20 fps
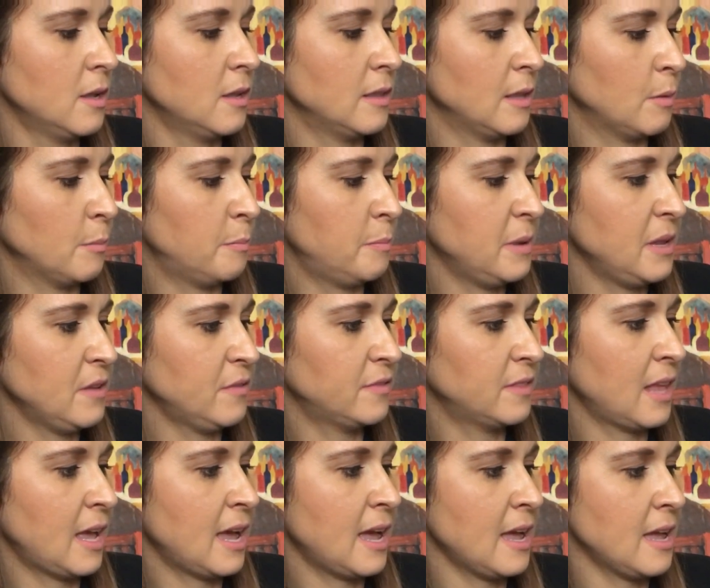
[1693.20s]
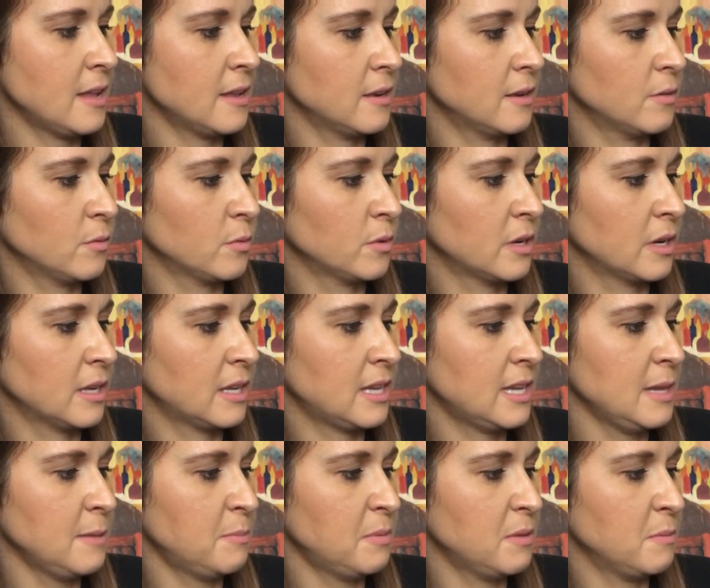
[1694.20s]
Now B flat, we're going to
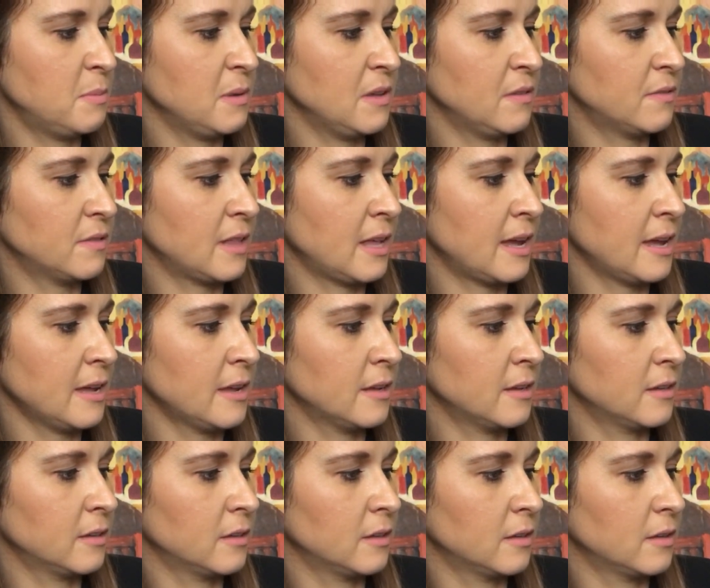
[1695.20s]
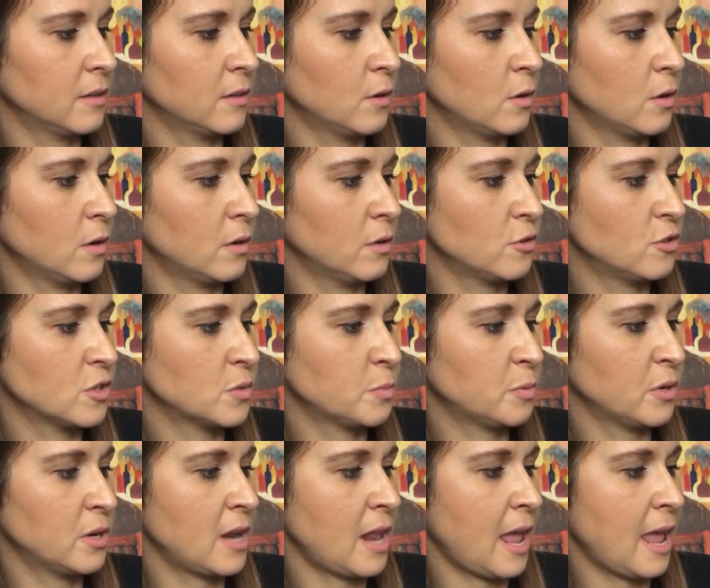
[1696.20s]
keep the B flat, just
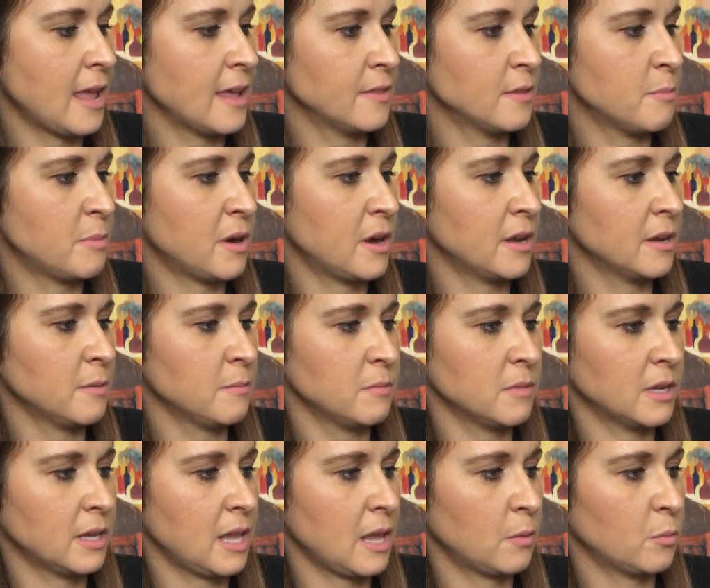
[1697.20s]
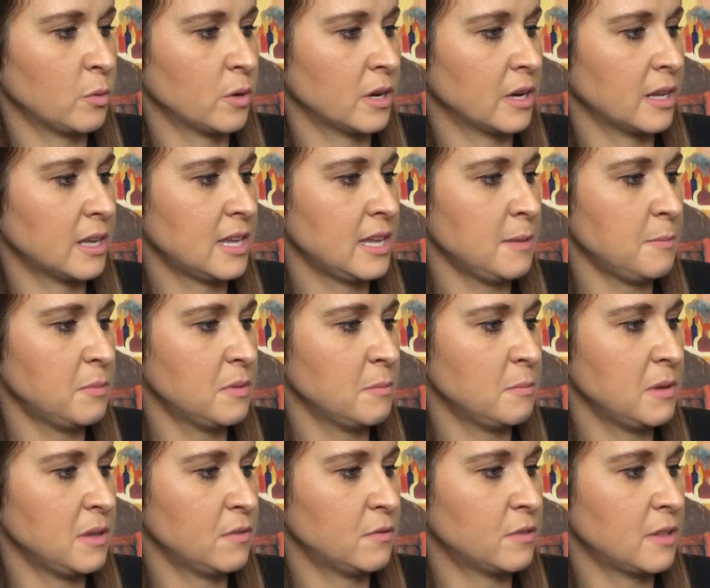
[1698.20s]
put an A on the bottom. Again, we're going to keep the
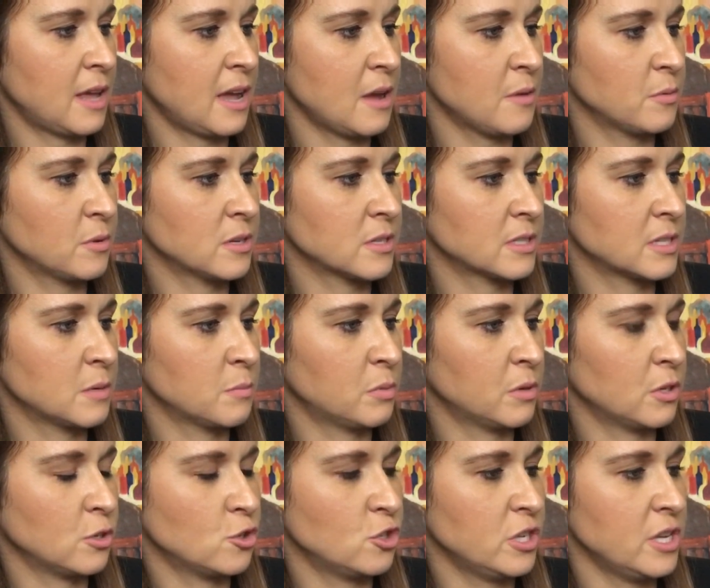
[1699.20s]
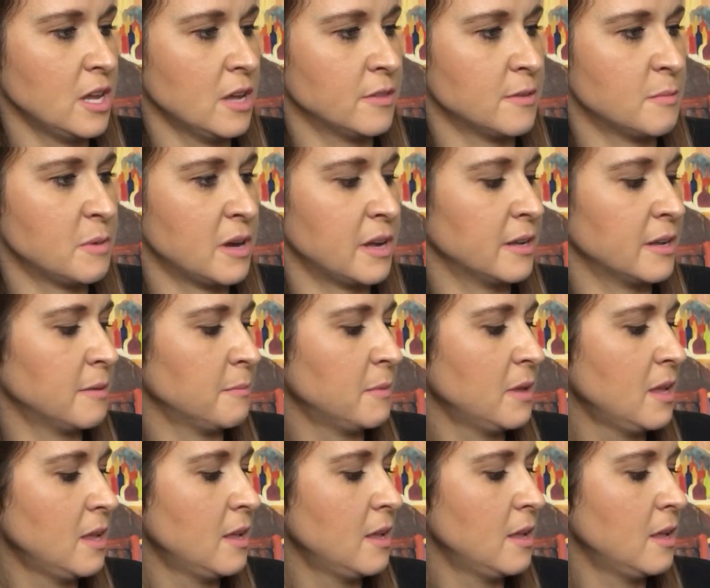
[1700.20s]
B flat, we're just going to put a G on the bottom,
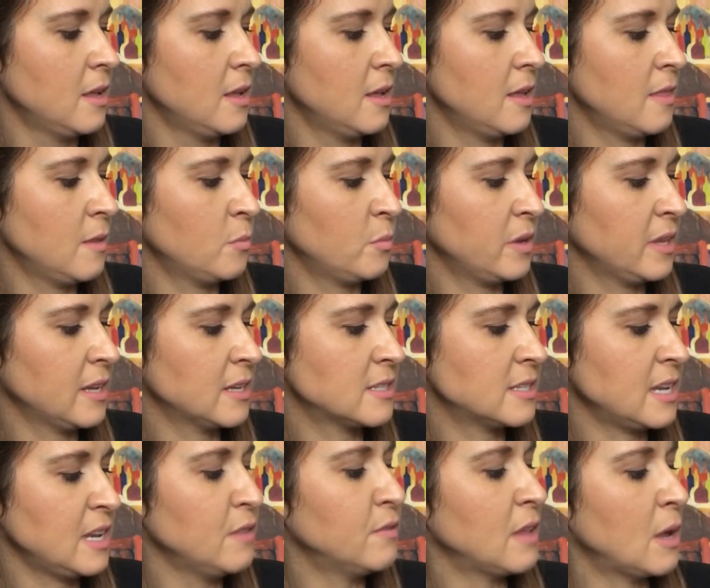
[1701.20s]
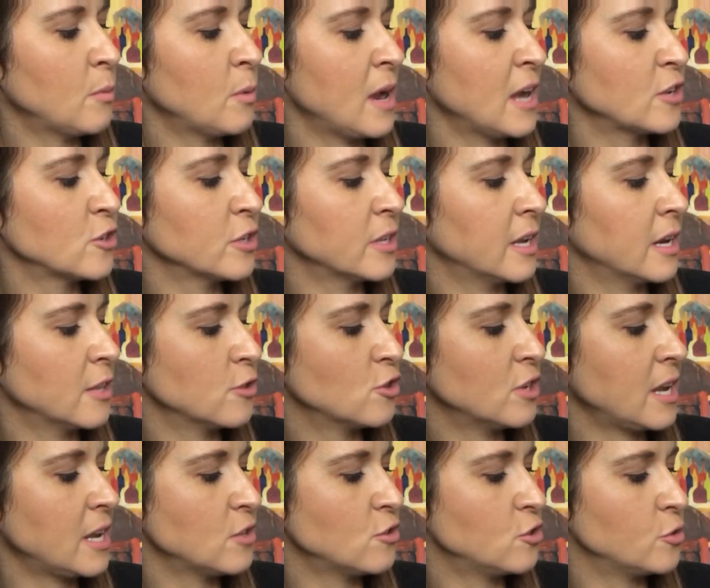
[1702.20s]
and then when it gets to E flat, we're actually going to
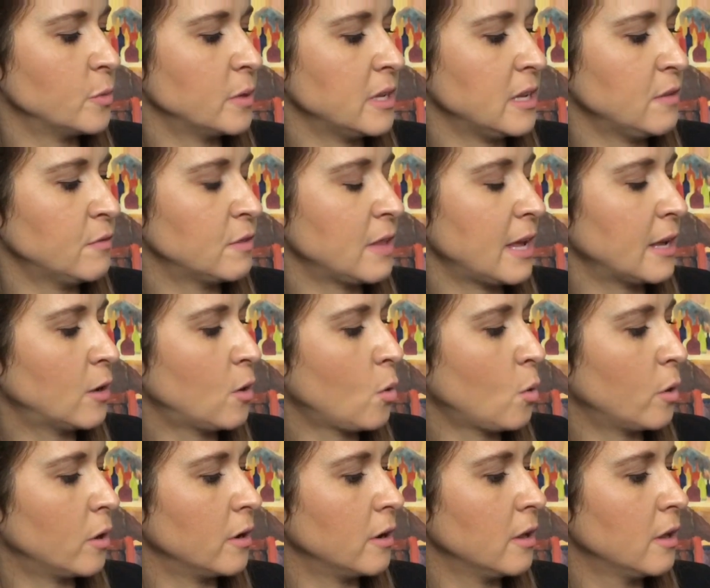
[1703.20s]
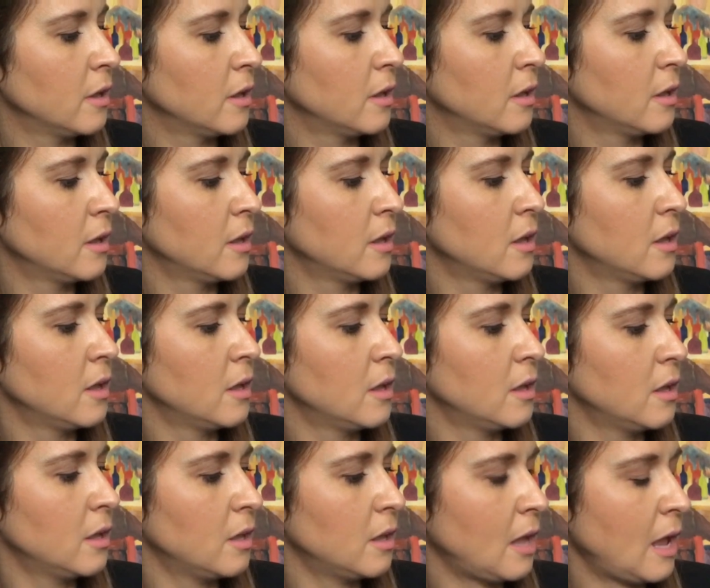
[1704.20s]
change to an E flat chord.
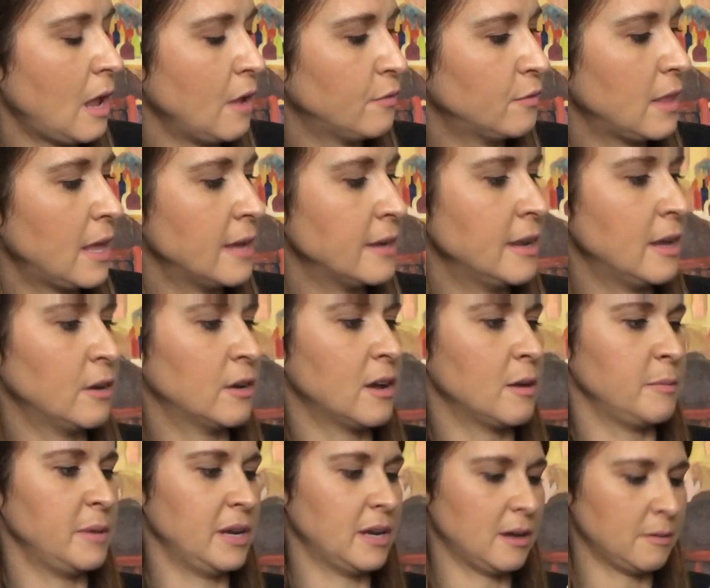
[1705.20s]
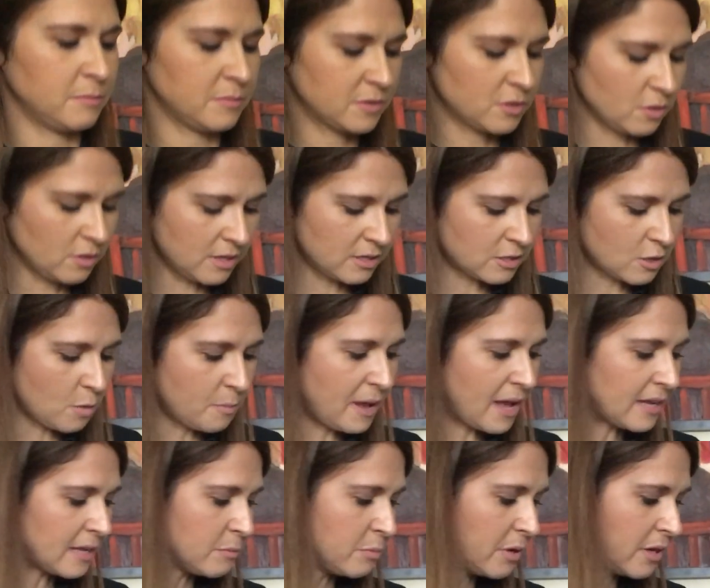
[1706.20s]
A flat now coming up. So let's go
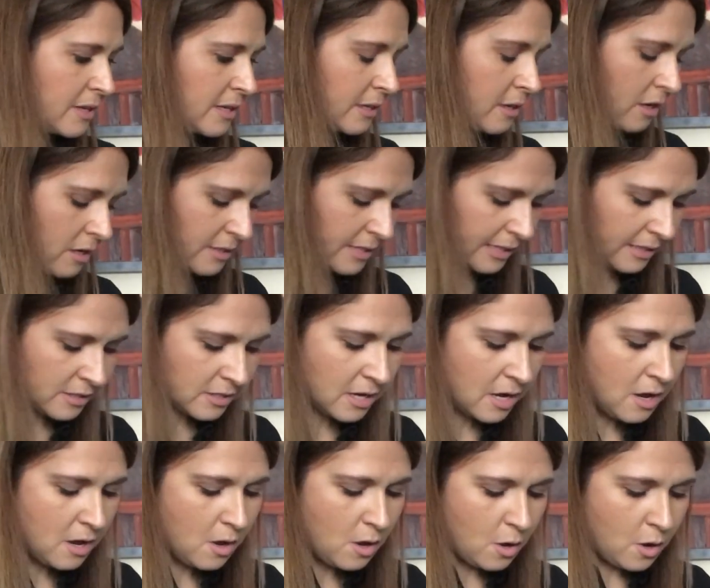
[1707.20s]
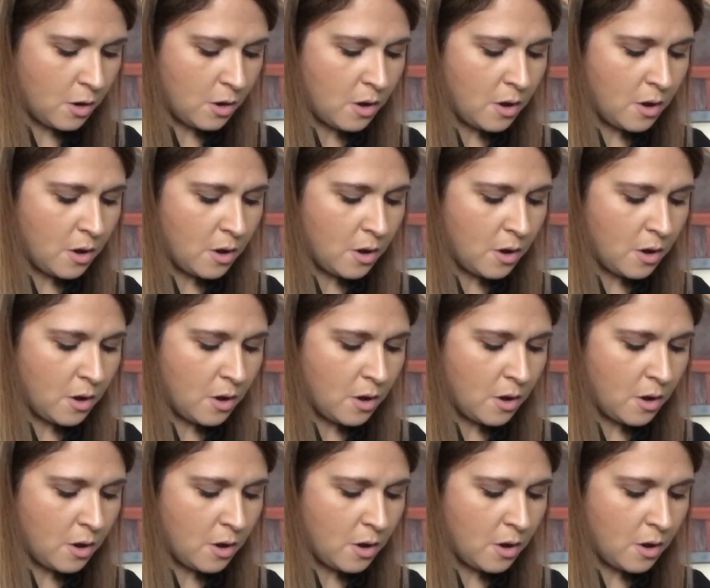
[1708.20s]
back and put it in context. She